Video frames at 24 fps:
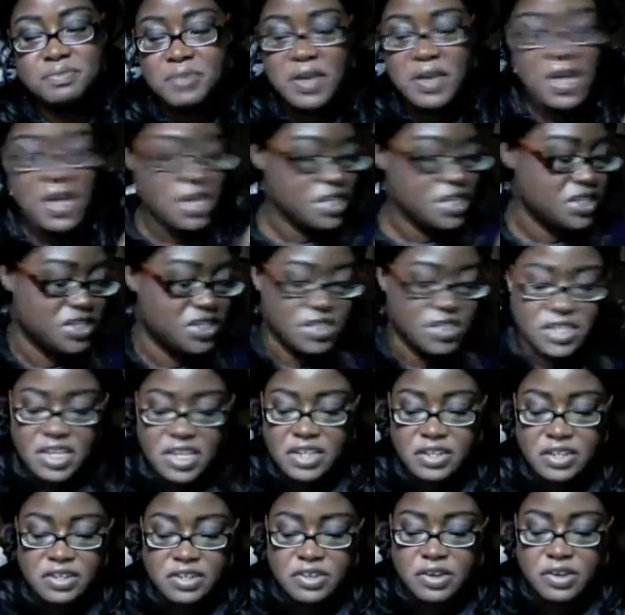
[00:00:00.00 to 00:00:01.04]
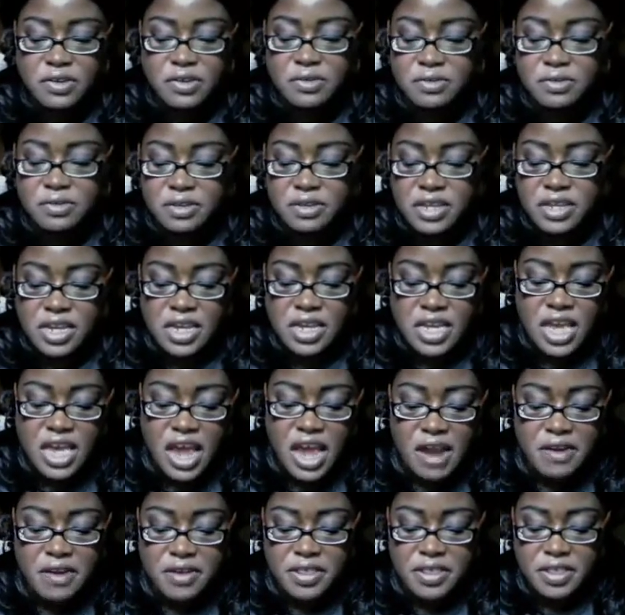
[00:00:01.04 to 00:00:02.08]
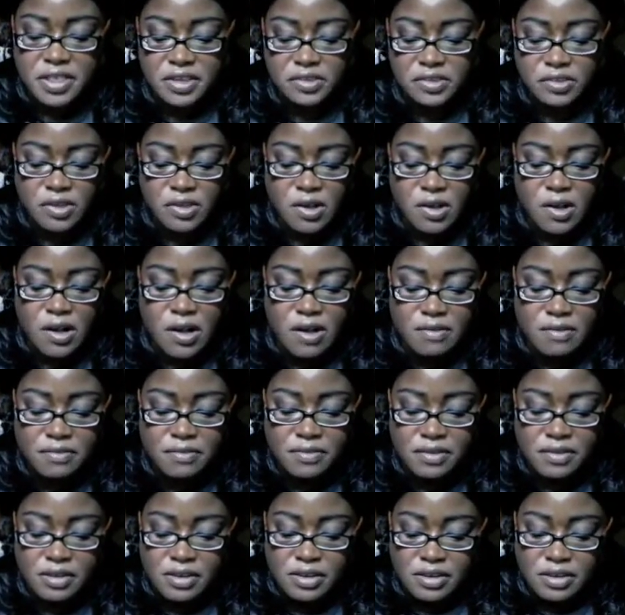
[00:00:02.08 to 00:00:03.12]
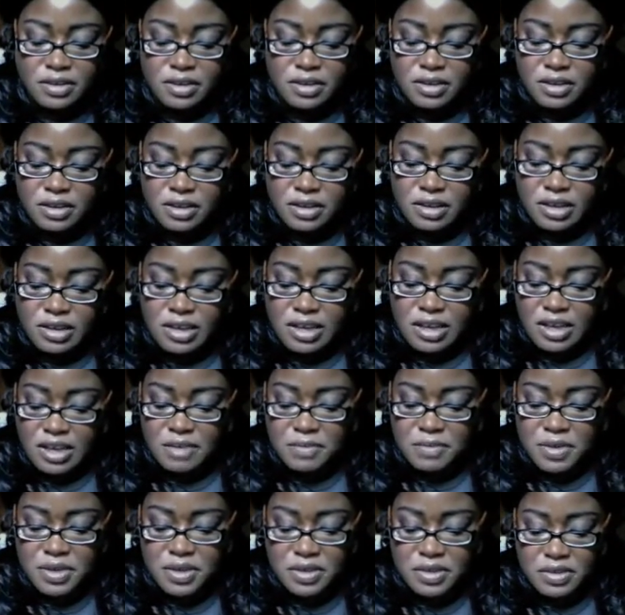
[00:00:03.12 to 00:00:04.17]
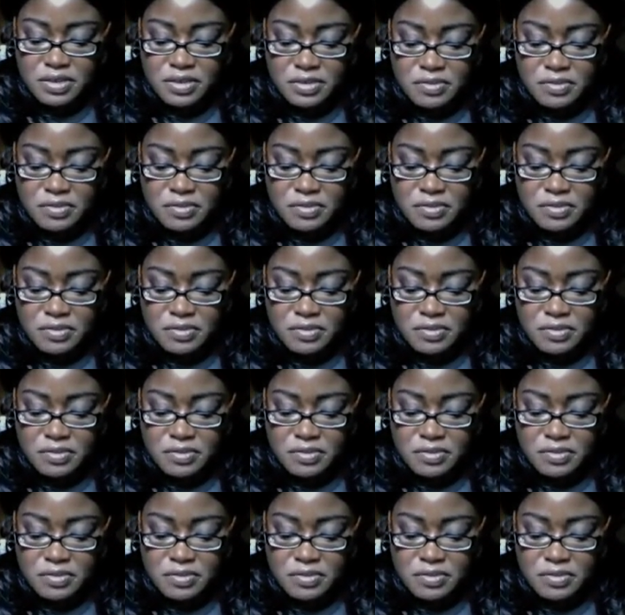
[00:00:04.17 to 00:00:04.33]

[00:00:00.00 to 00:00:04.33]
any skin tone can carry these off. I mean,